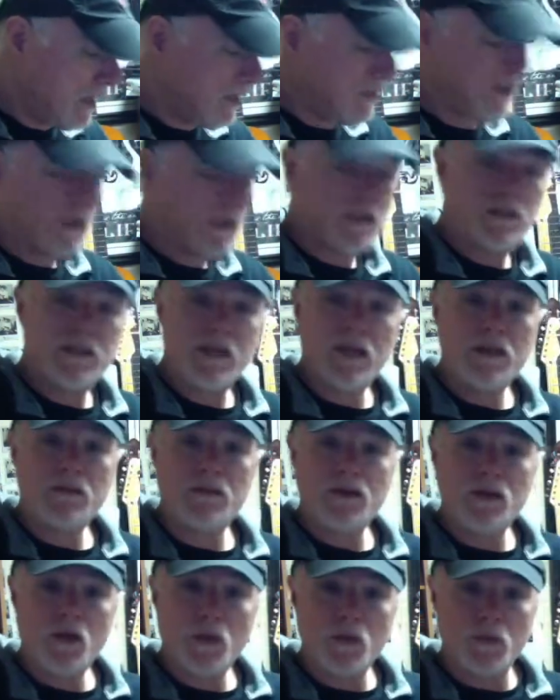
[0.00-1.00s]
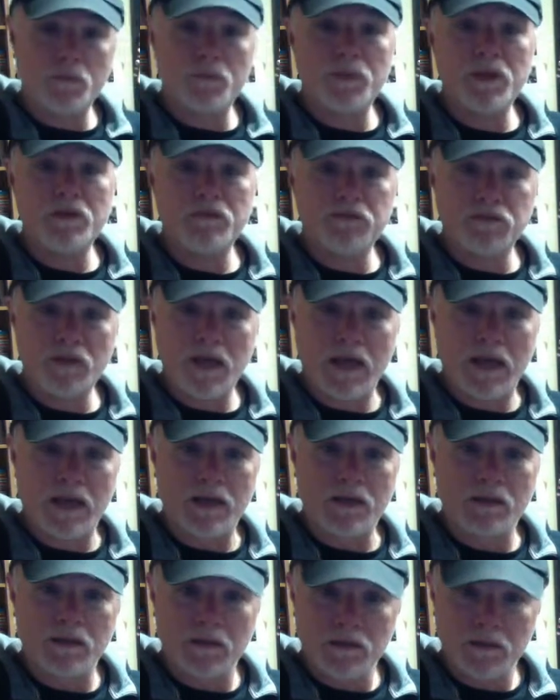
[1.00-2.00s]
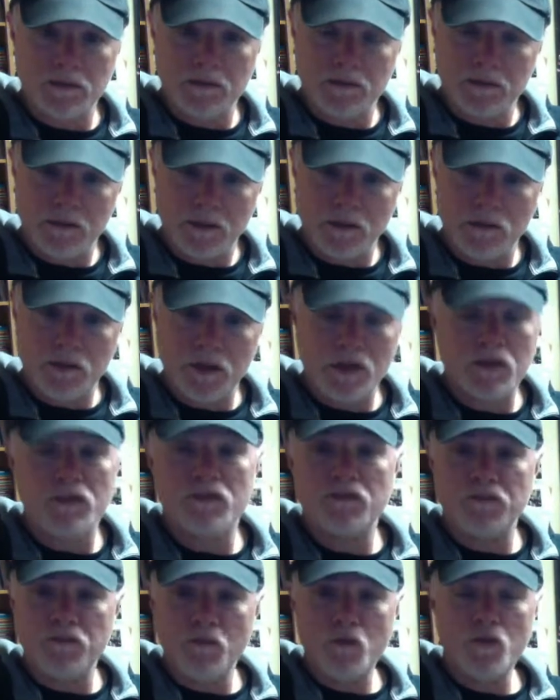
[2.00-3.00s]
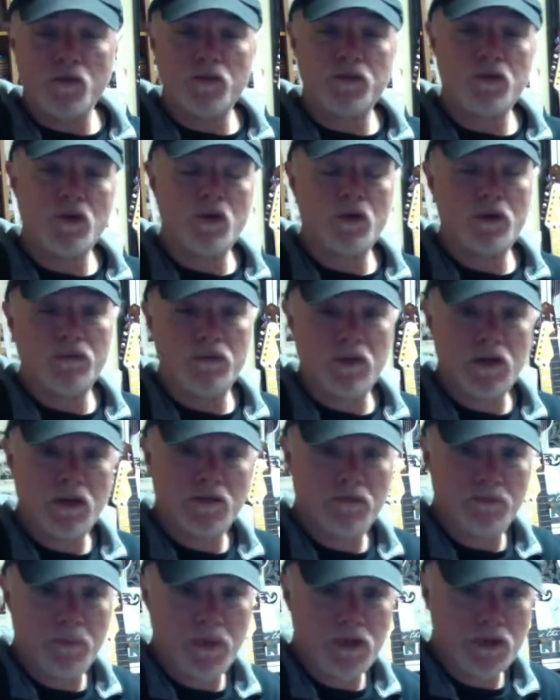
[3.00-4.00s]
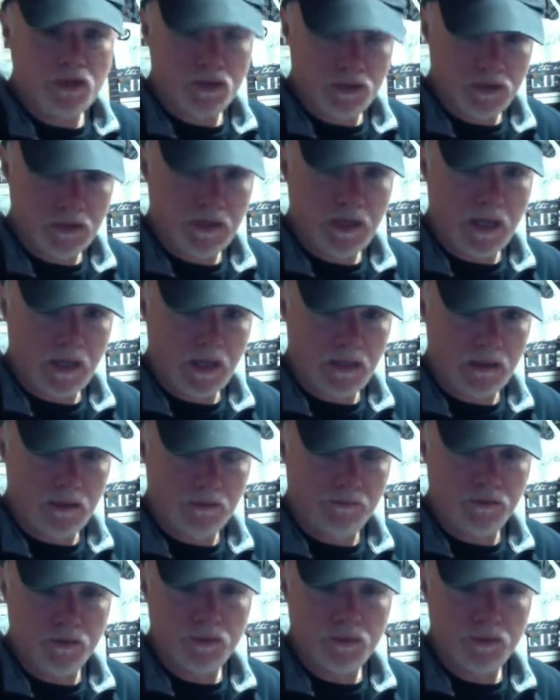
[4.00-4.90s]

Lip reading: contain the note B flat, okay, the 4th note of the F major scale. If you